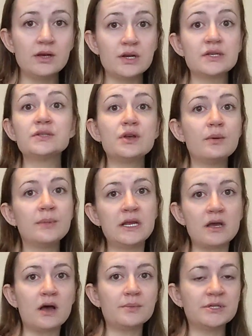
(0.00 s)
There are so many
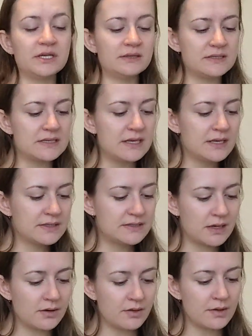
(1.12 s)
options.
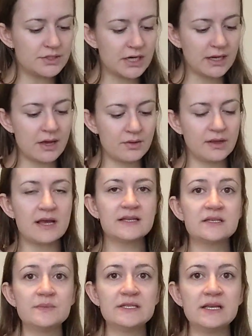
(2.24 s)
So go check out the
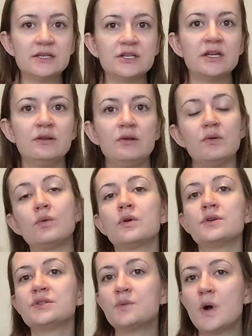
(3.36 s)
customization. You can
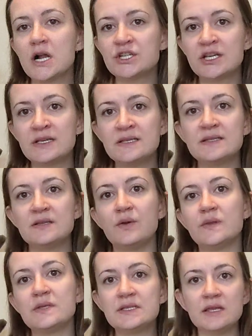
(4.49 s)
order swatches. You
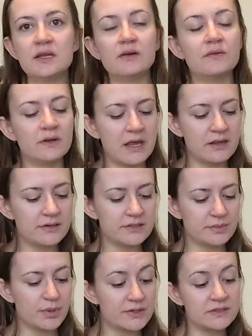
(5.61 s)
can see the different leathers
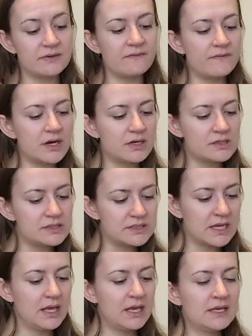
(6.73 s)
in person first.
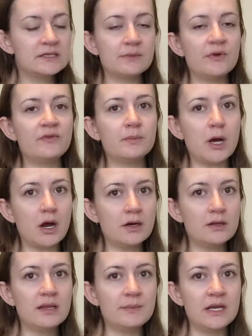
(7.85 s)
Some of them are
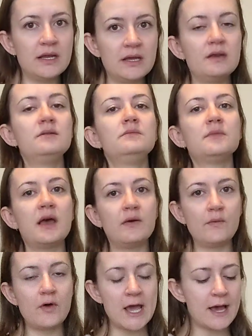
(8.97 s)
limited,
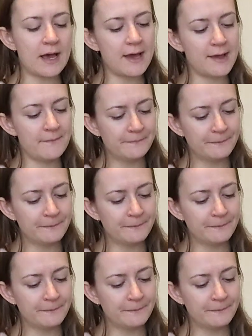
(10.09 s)
FYI.